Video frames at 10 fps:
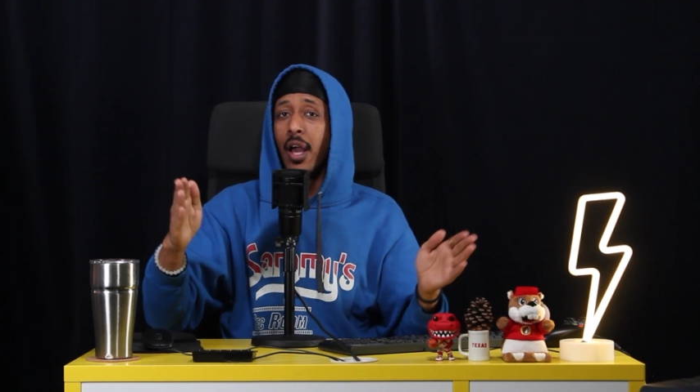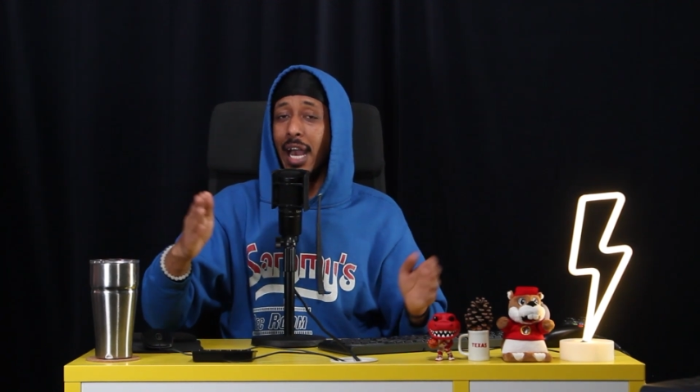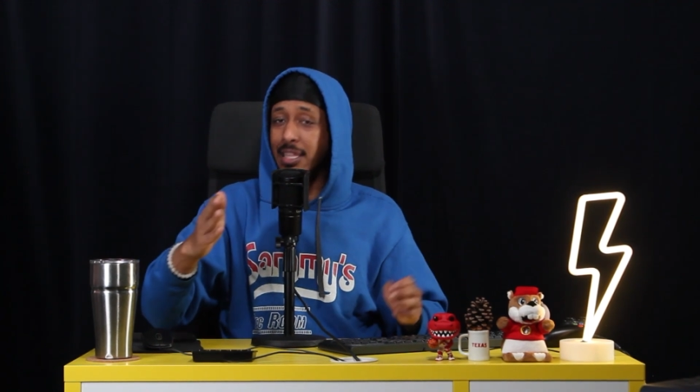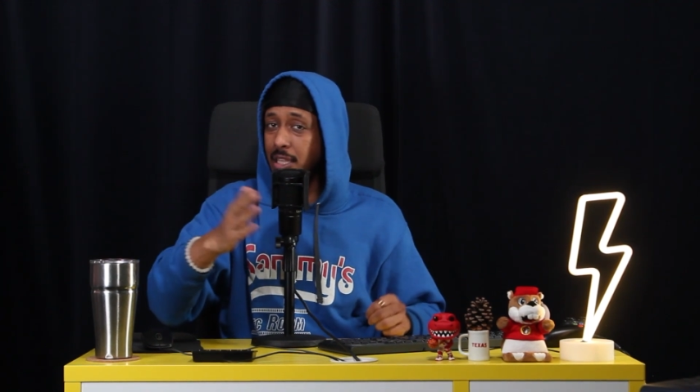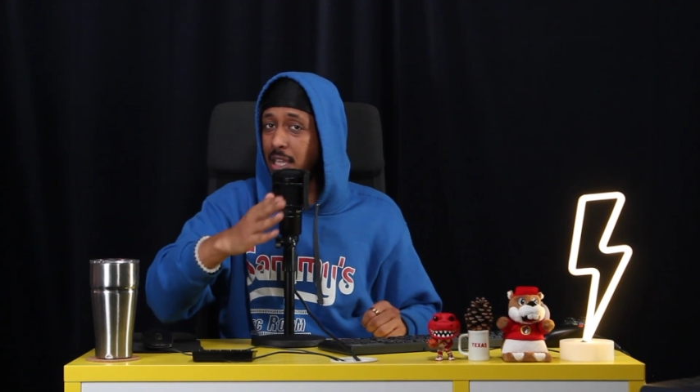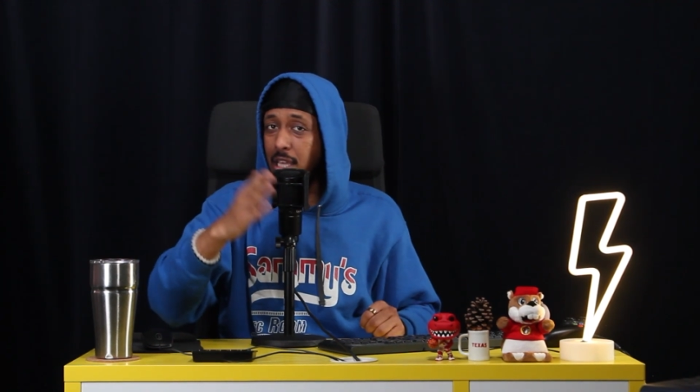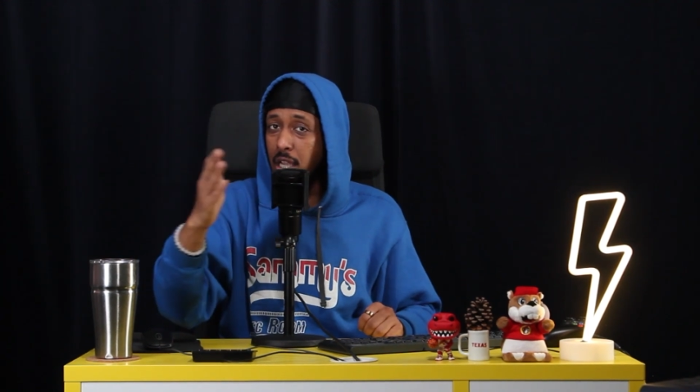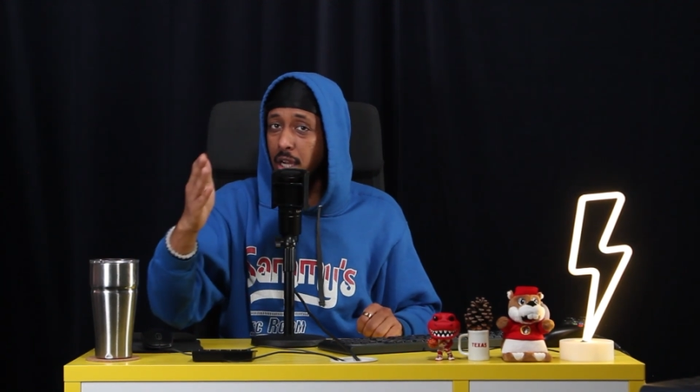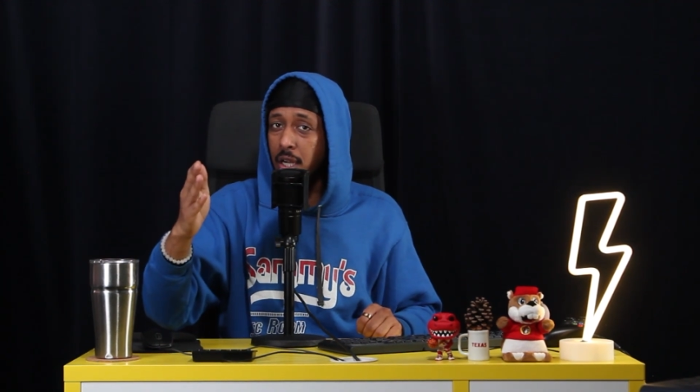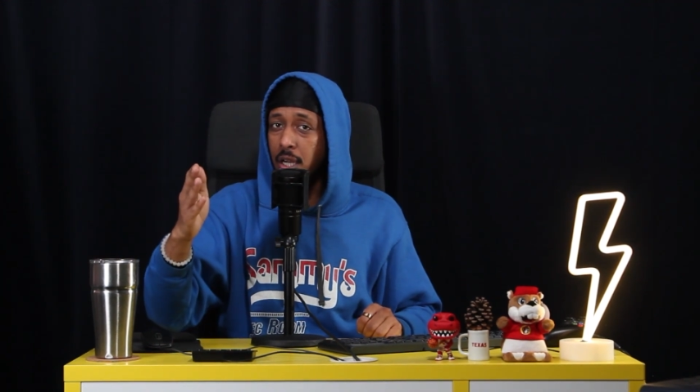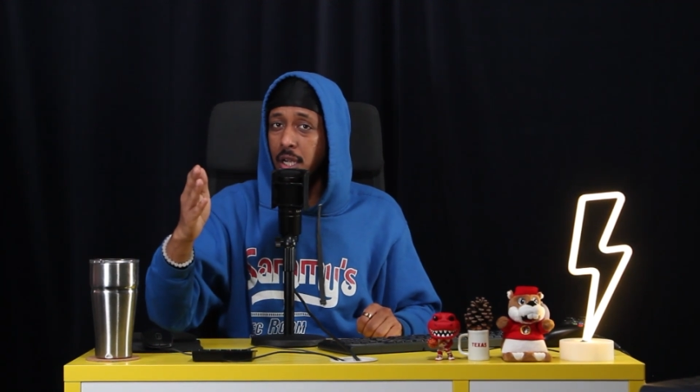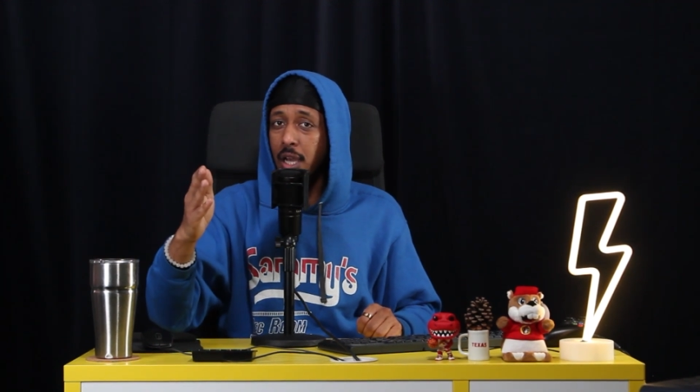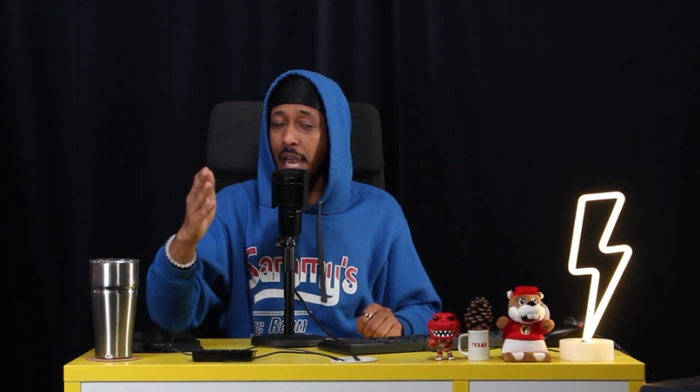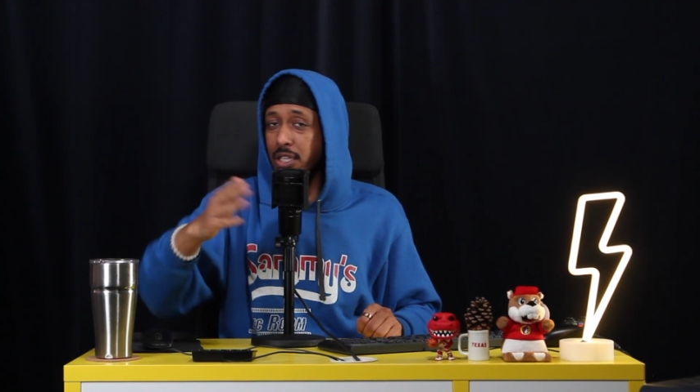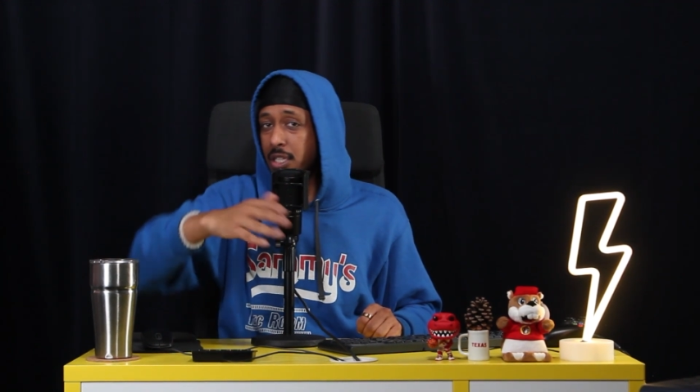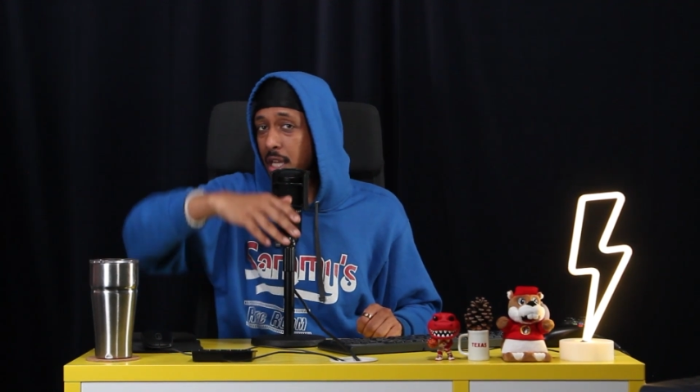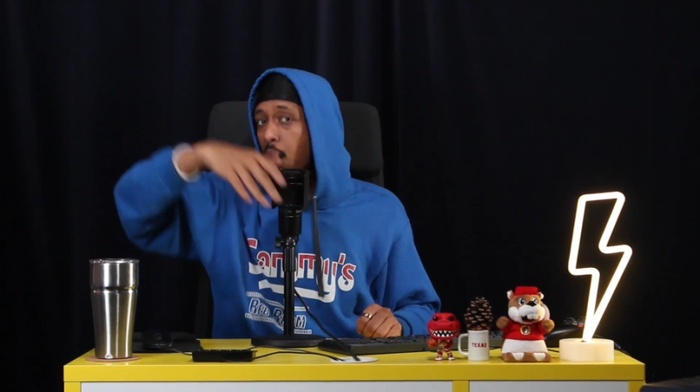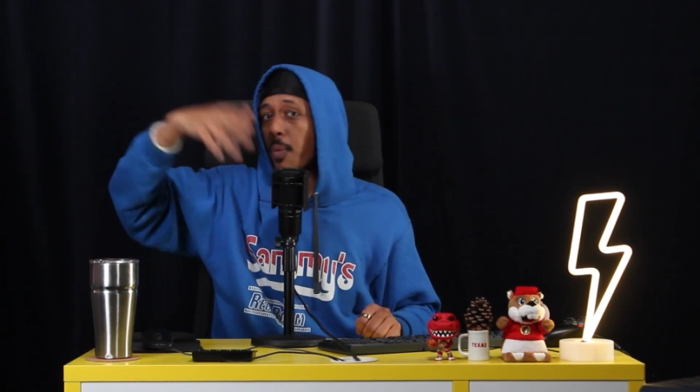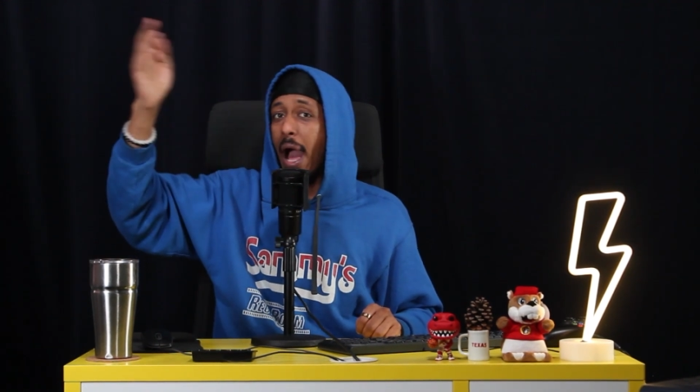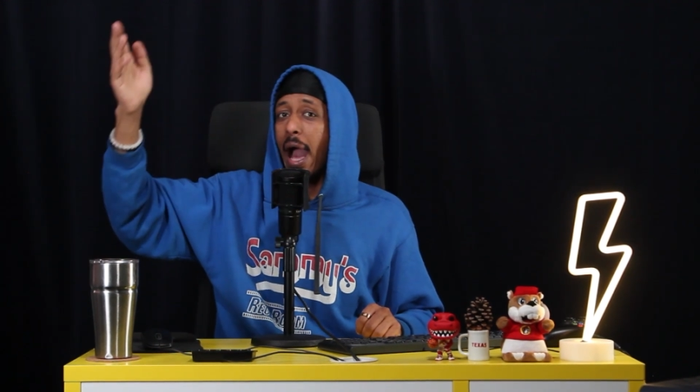I did the year. I just didn't
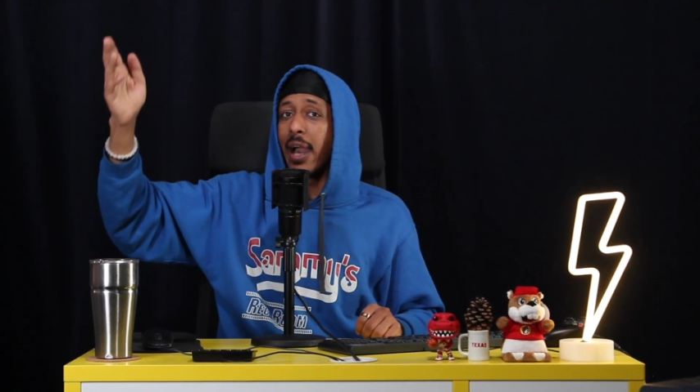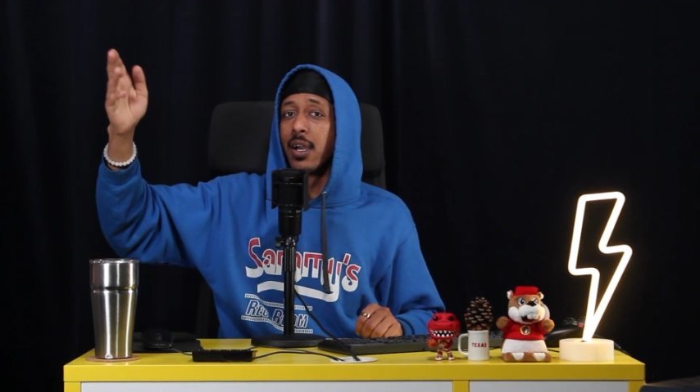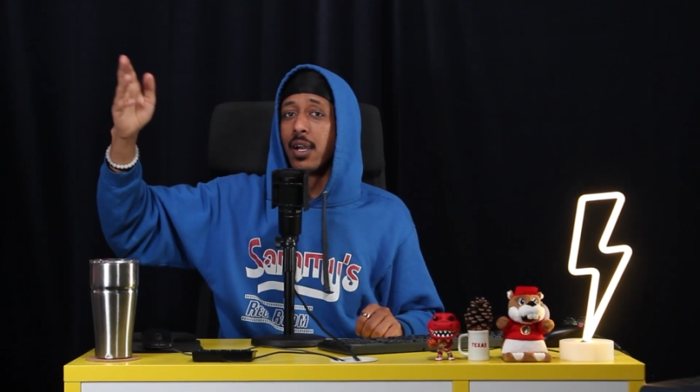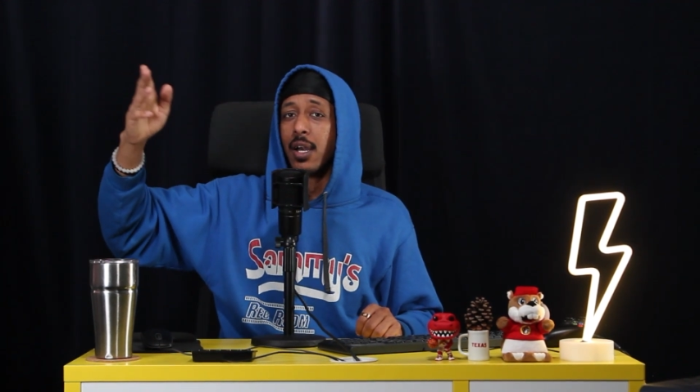go back.